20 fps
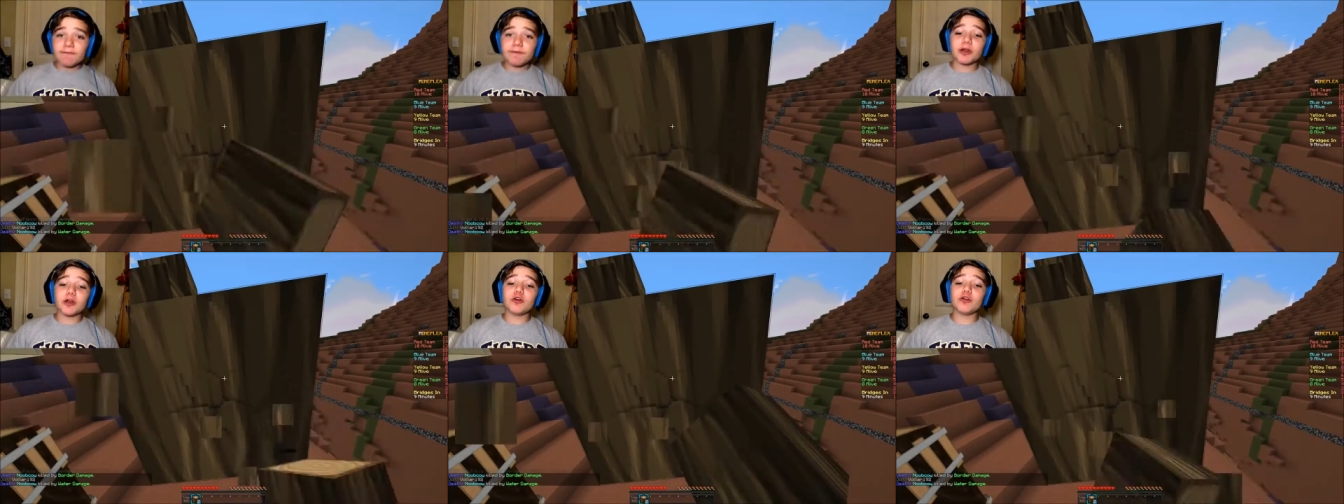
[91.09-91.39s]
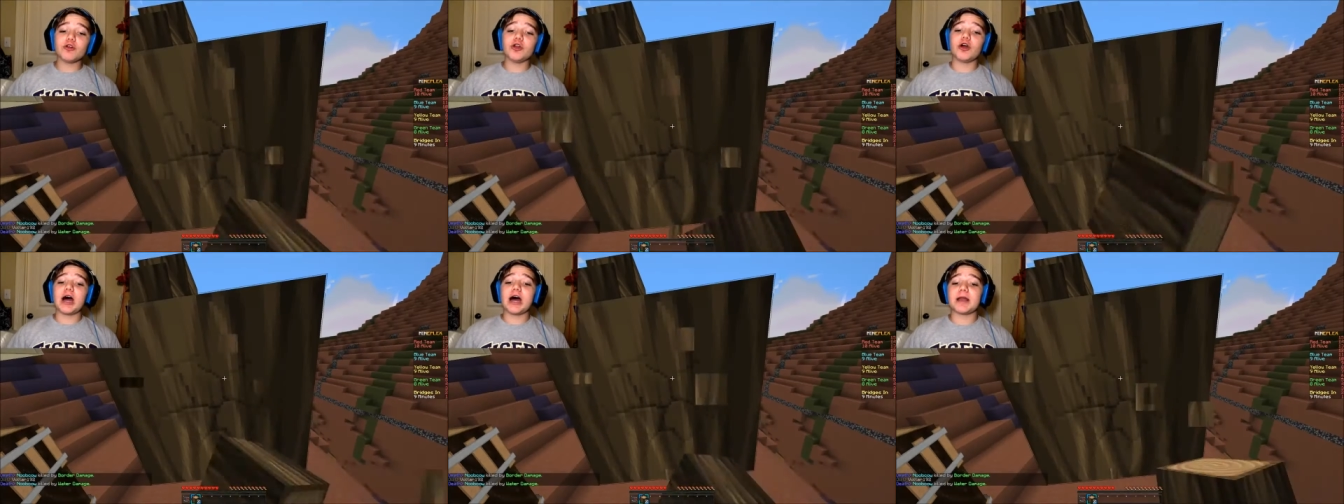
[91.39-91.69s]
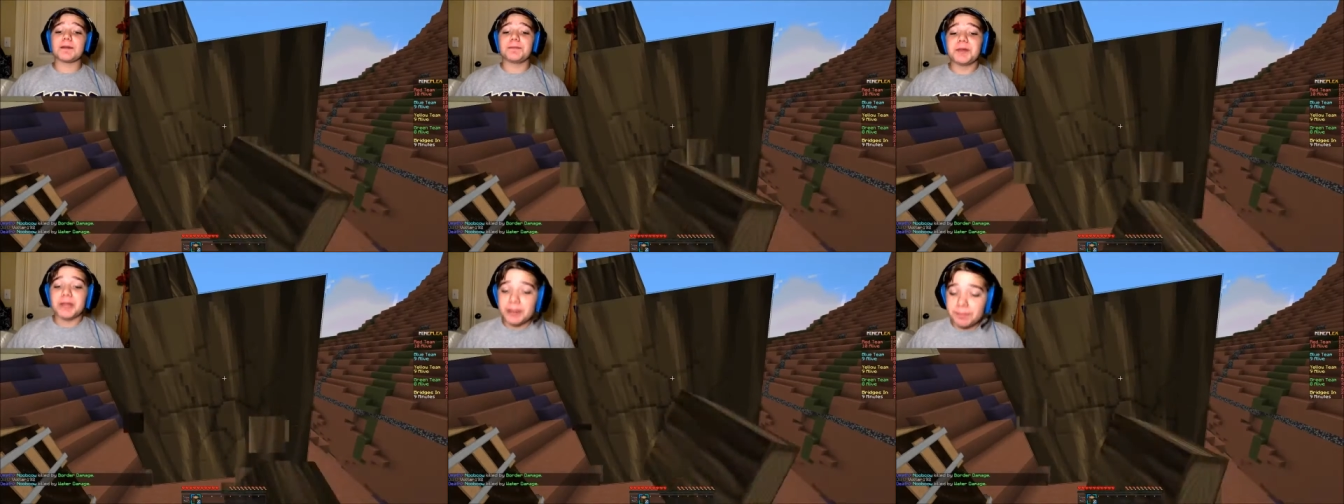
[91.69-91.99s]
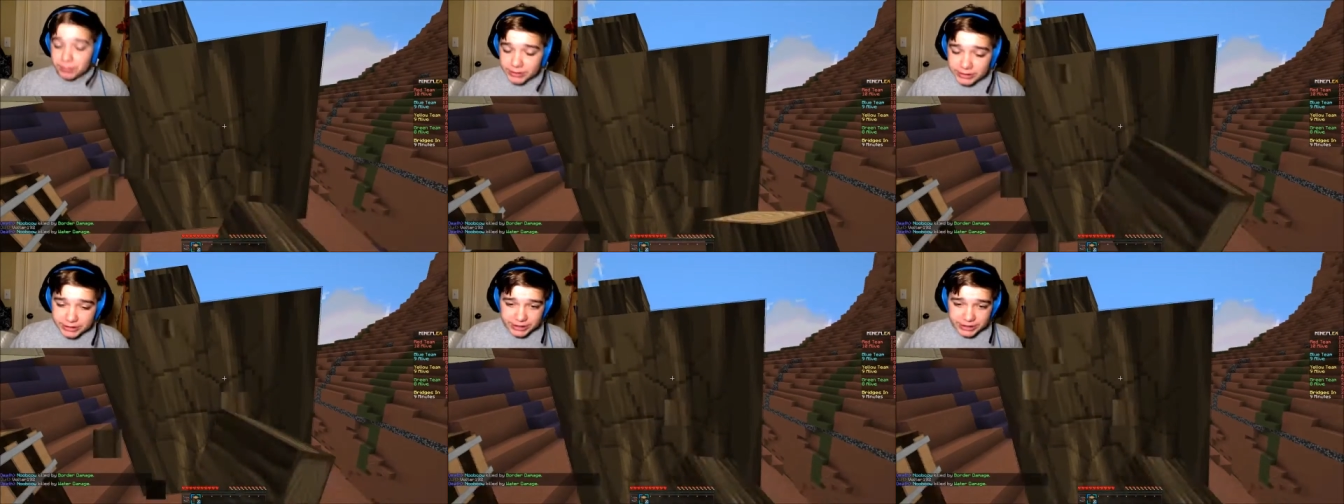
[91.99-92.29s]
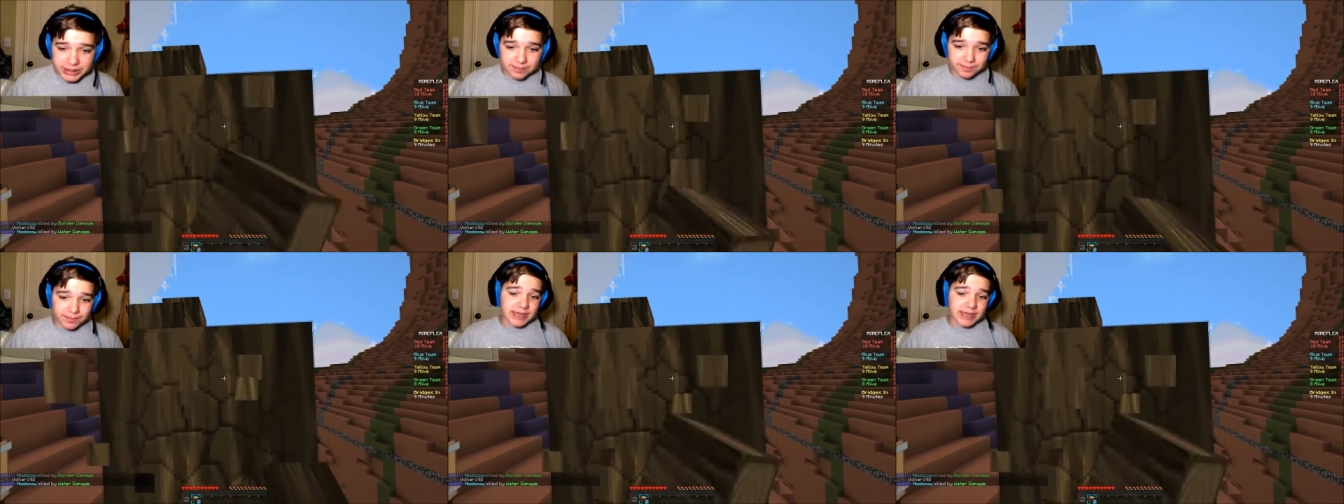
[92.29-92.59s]
you don't know how to play
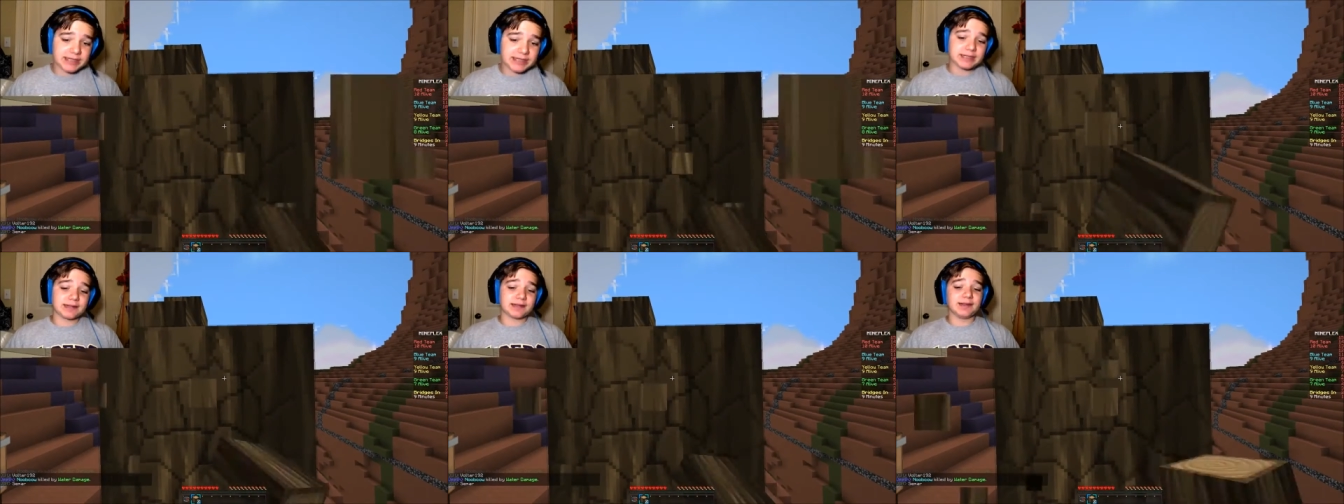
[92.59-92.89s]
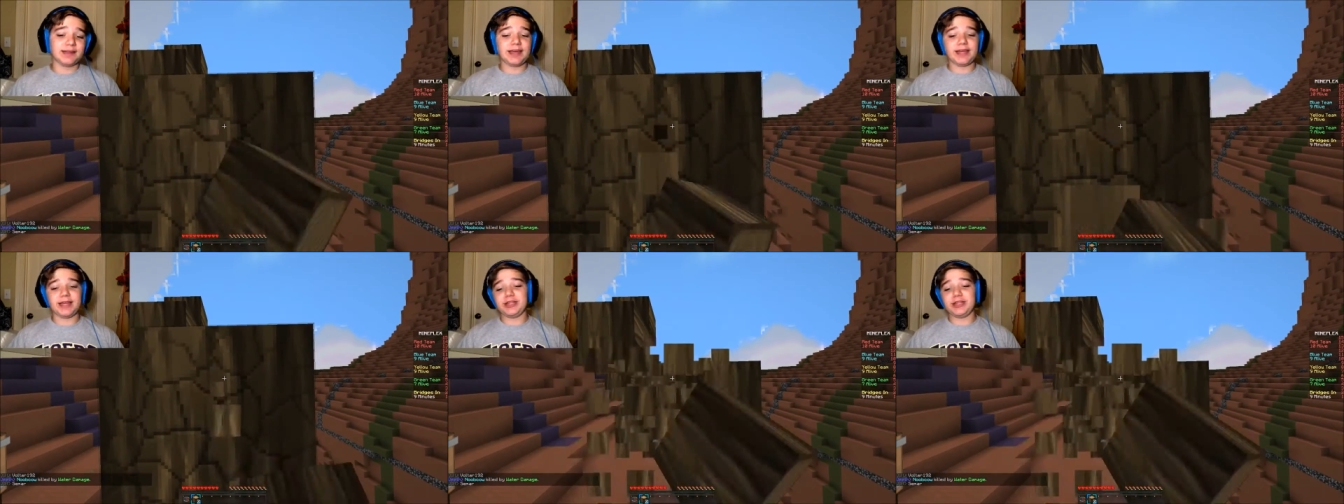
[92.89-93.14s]
bridges, basically,